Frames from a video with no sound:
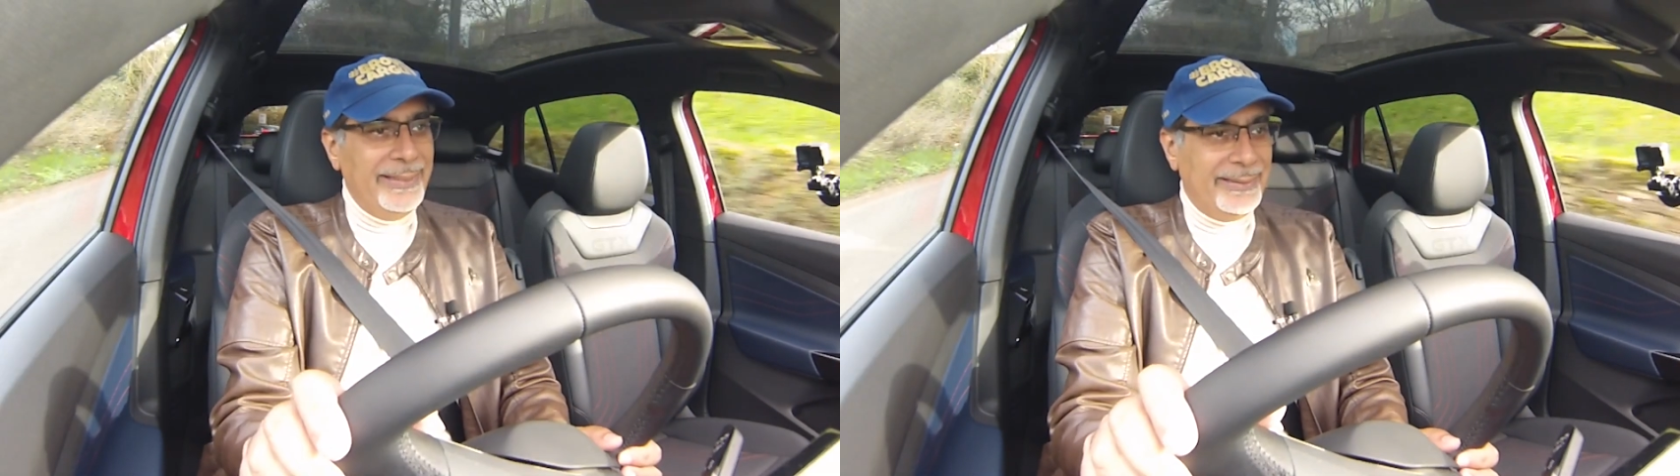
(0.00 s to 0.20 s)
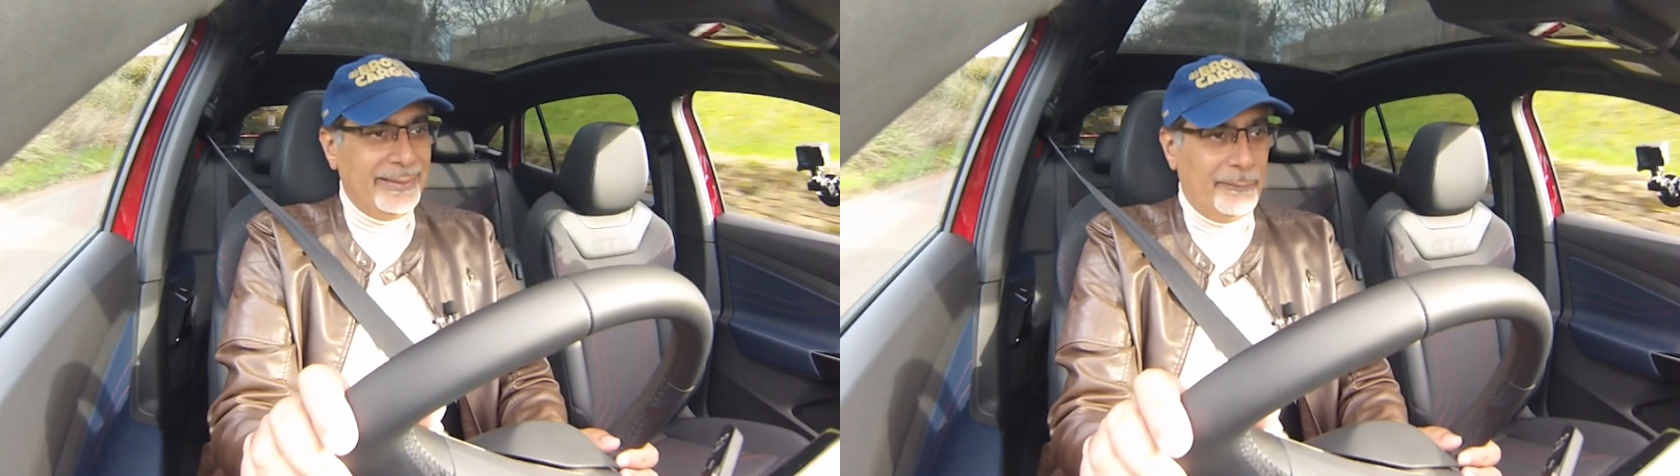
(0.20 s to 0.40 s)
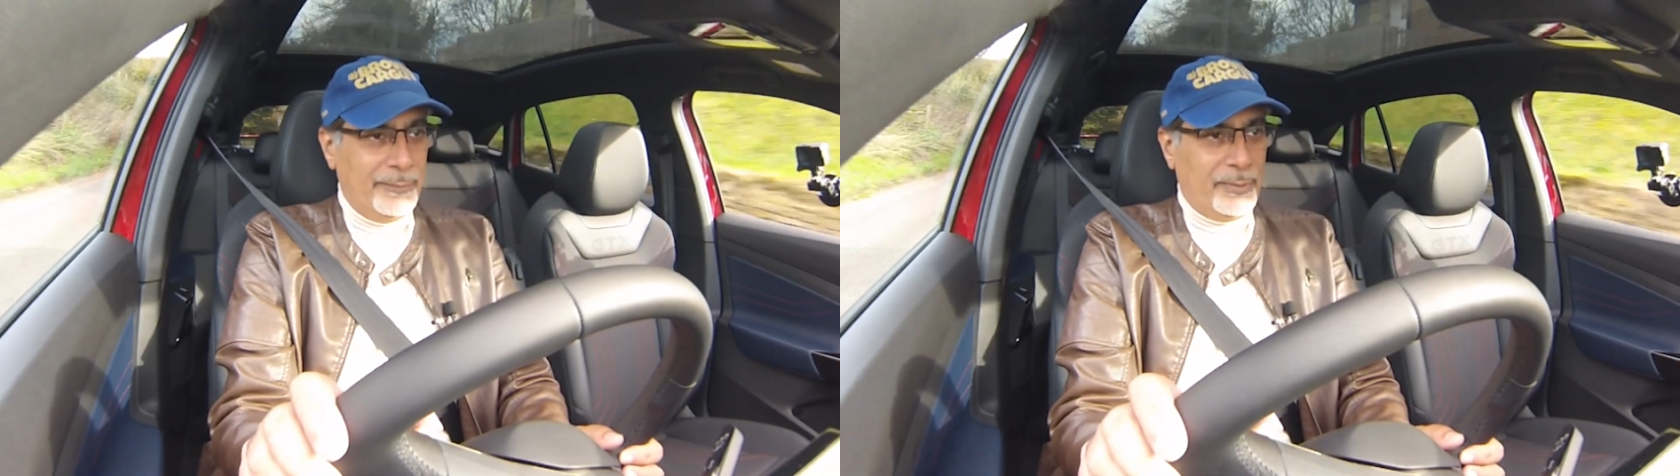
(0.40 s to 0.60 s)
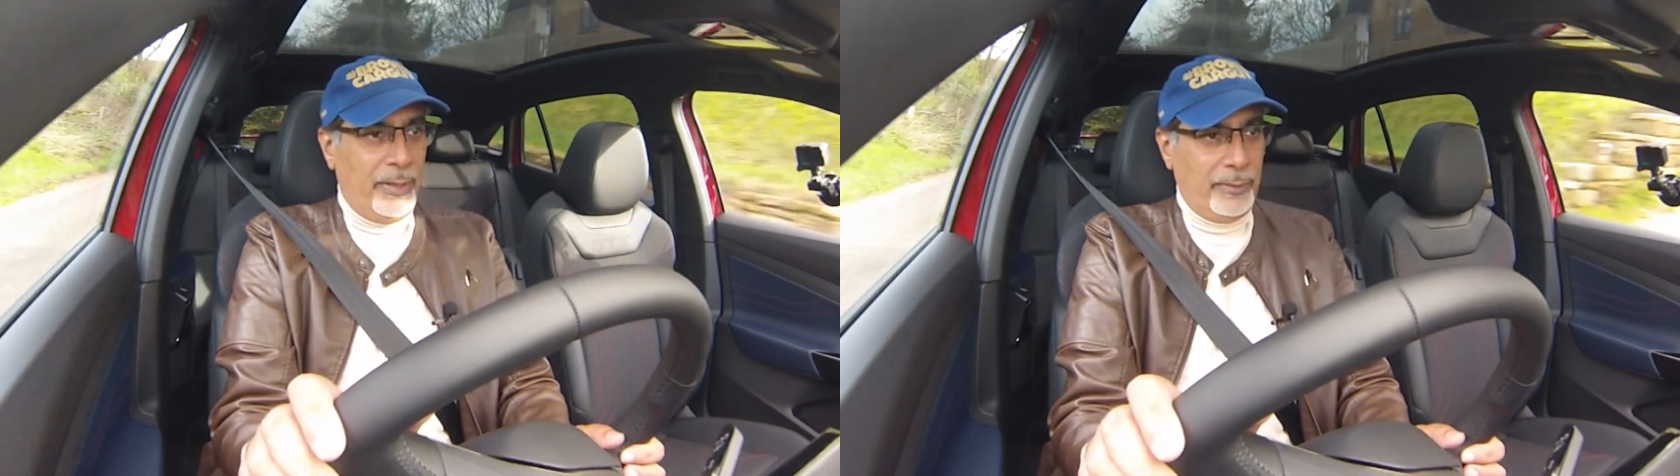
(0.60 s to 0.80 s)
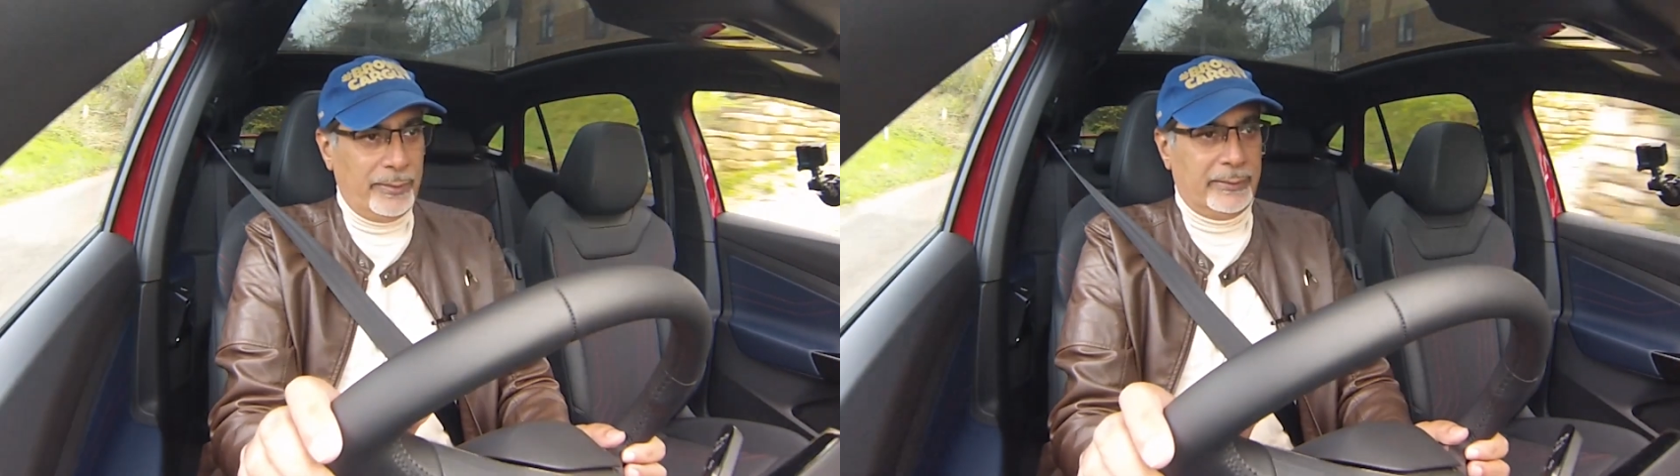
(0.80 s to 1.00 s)
anything that was
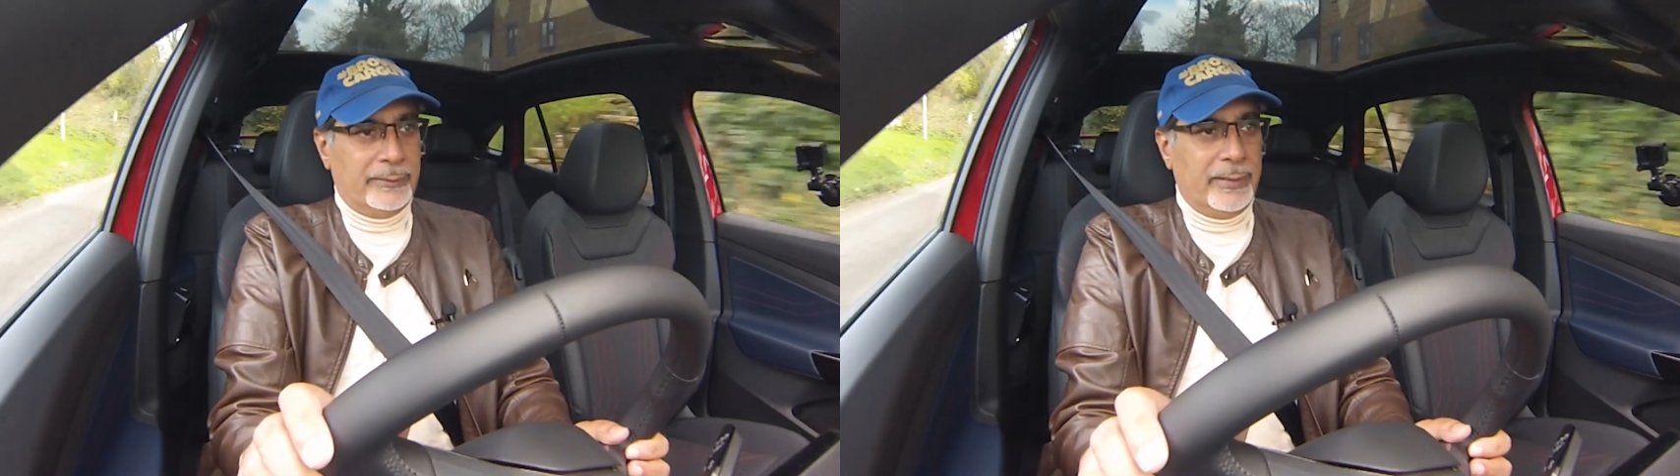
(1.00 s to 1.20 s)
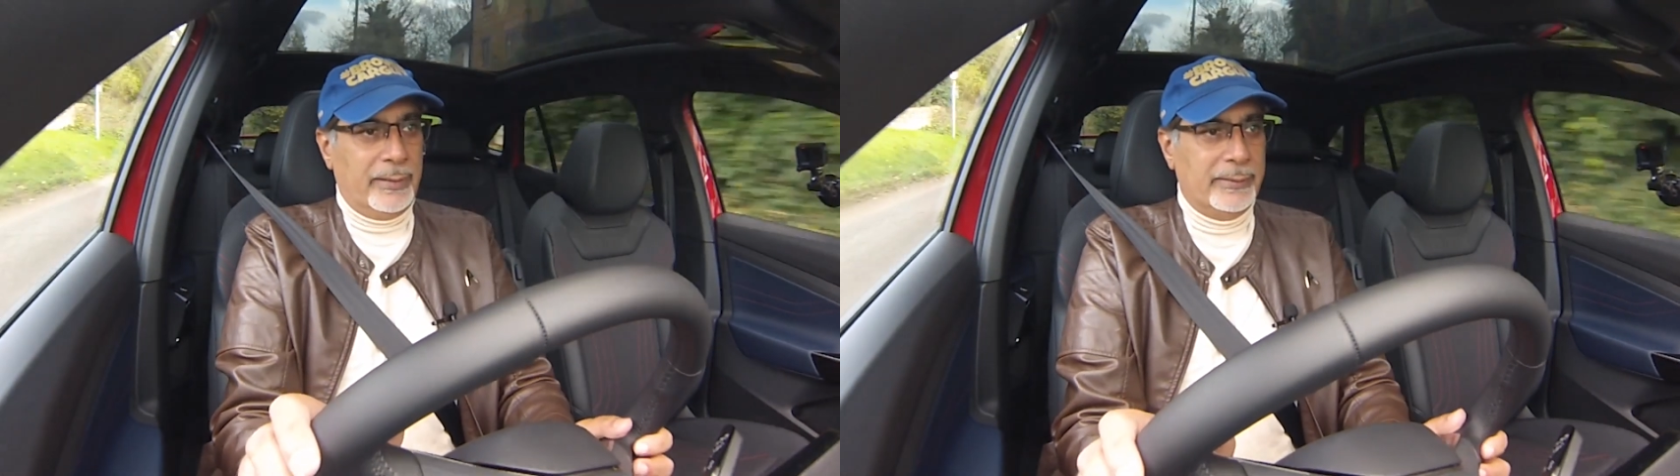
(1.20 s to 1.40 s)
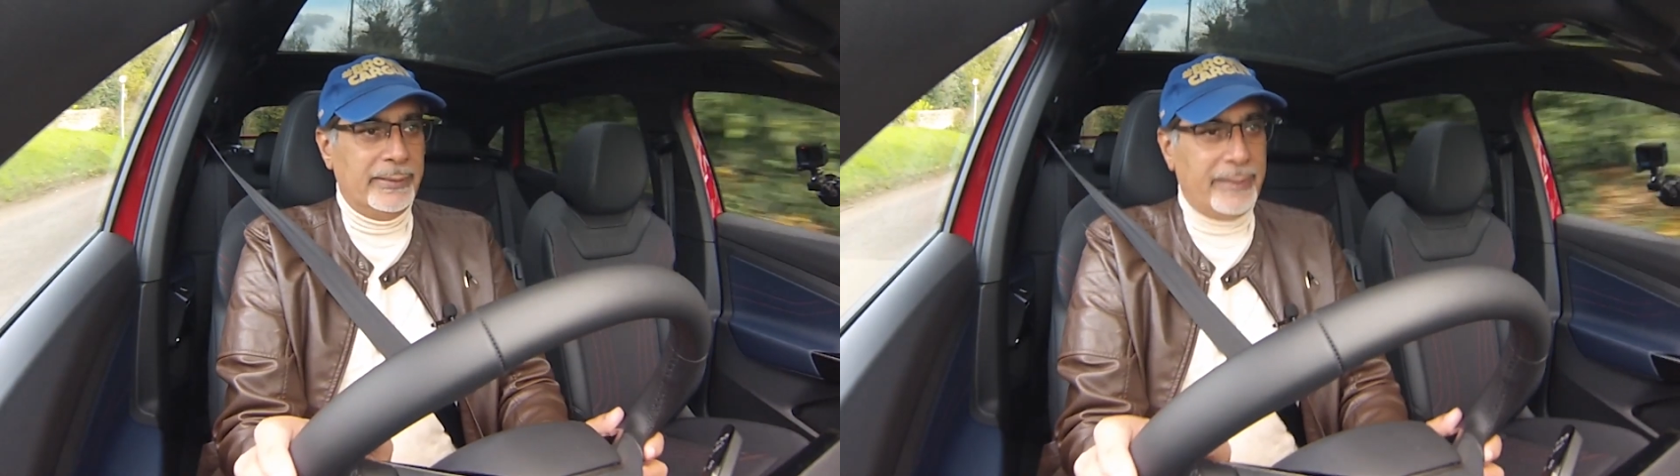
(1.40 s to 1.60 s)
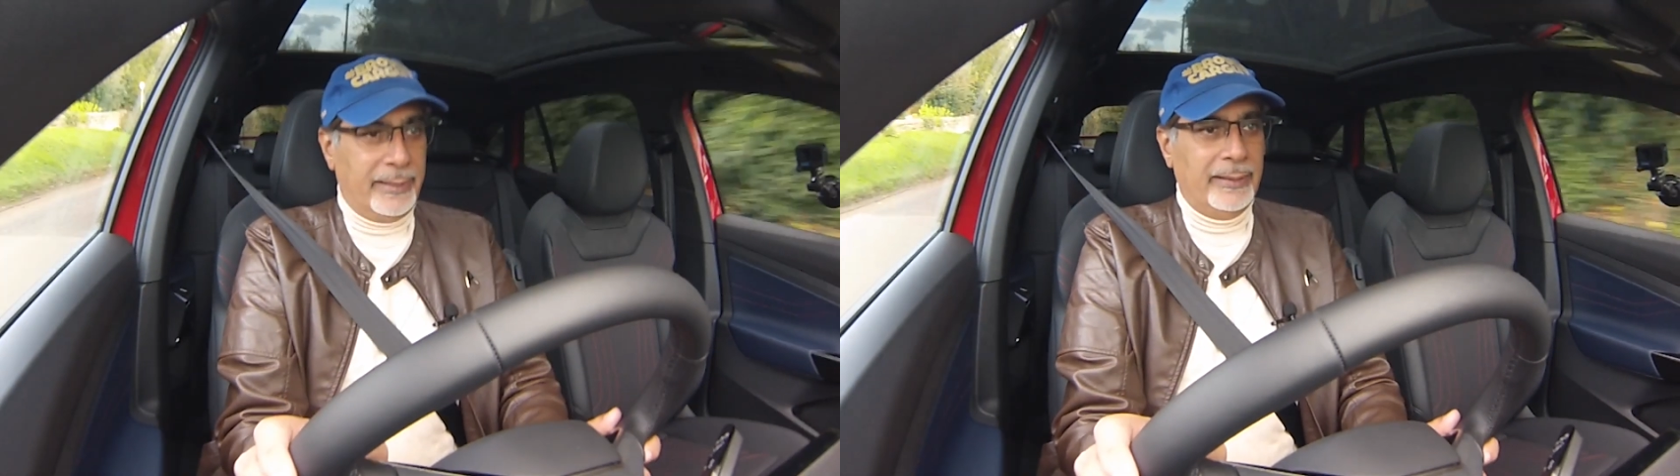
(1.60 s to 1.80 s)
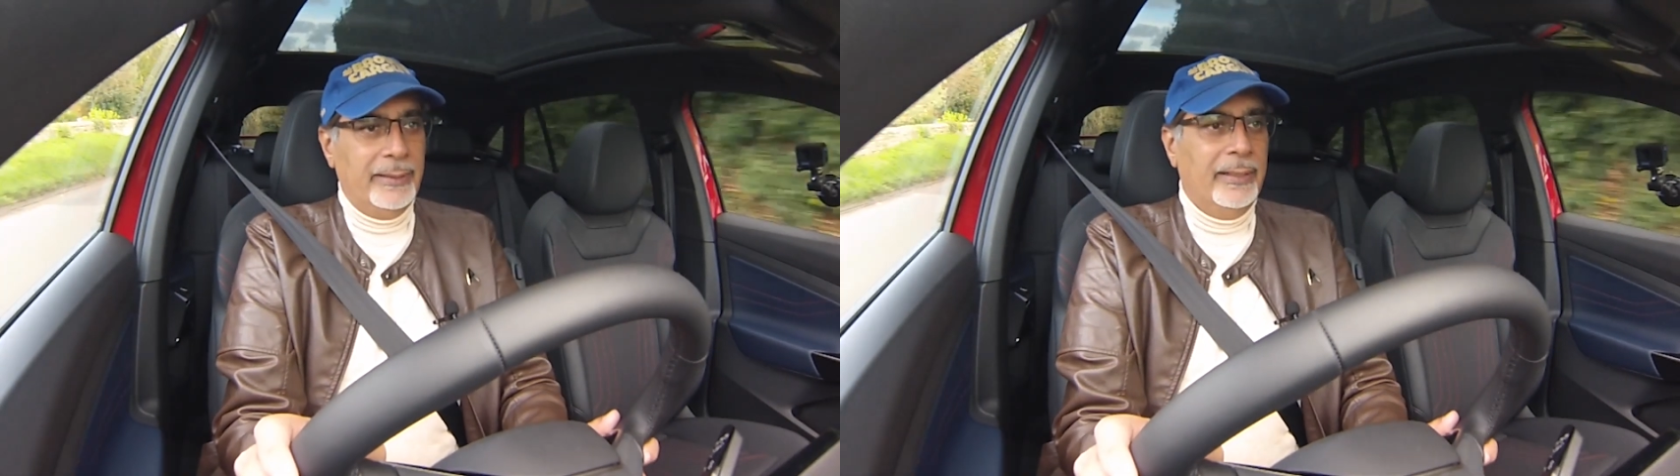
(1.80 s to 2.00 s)
going on
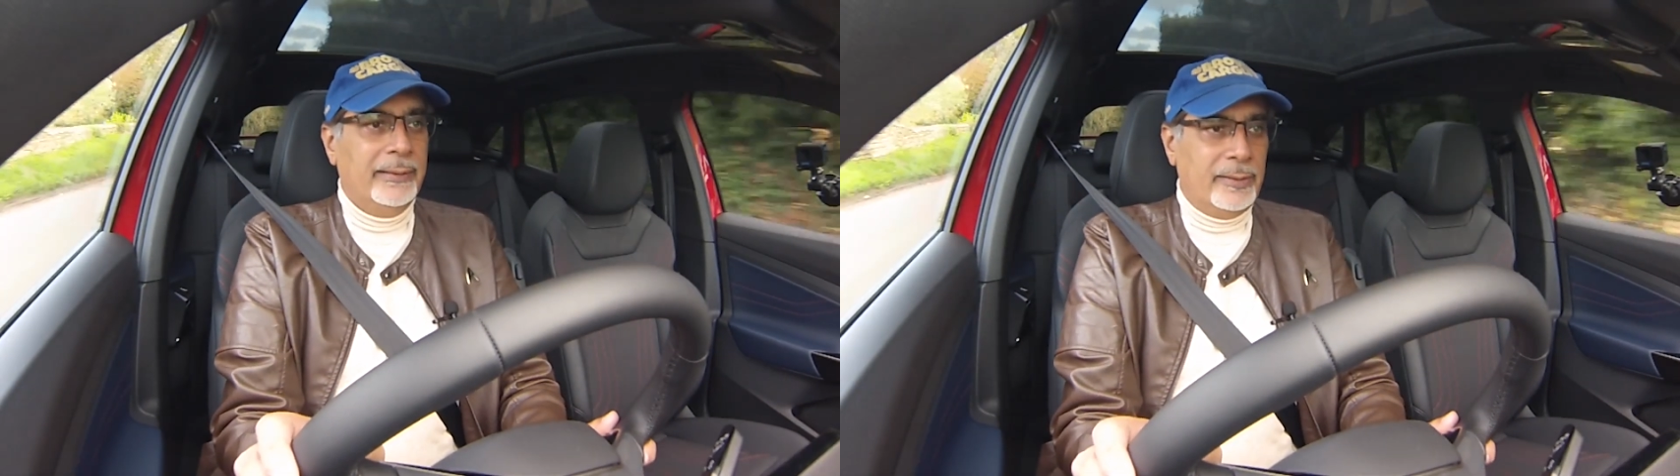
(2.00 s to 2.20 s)
underneath it.